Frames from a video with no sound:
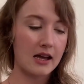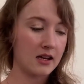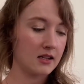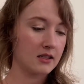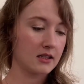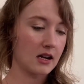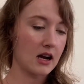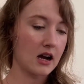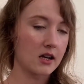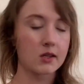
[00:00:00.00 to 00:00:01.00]
and
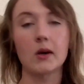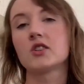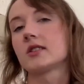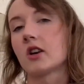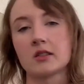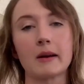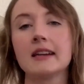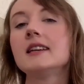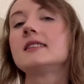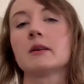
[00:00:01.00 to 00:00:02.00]
so I just searched, I'm
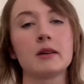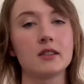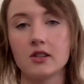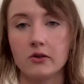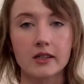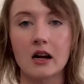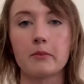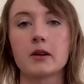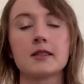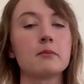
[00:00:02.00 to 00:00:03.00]
like, I need something to use
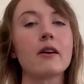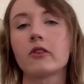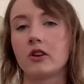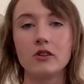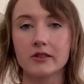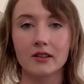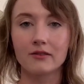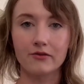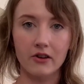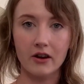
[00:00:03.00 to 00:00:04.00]
it up because I'm not going to use
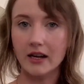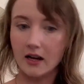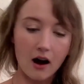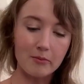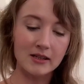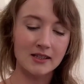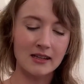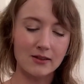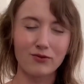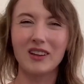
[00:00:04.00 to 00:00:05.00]
it for any
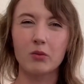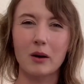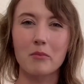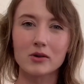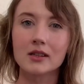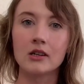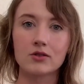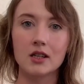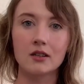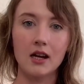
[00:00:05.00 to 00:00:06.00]
garments, and that's really what I'm
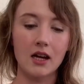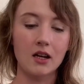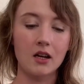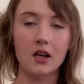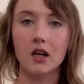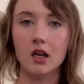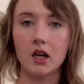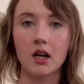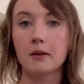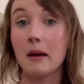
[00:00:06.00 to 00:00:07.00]
mostly interested in
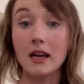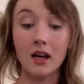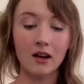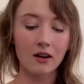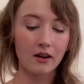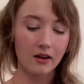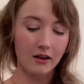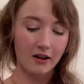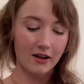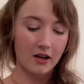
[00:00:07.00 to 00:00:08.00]
making.
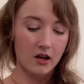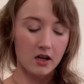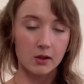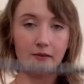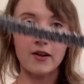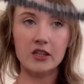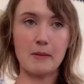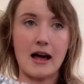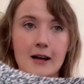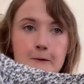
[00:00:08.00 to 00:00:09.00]
So I
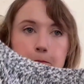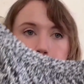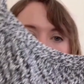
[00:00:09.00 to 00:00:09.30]
found this bag,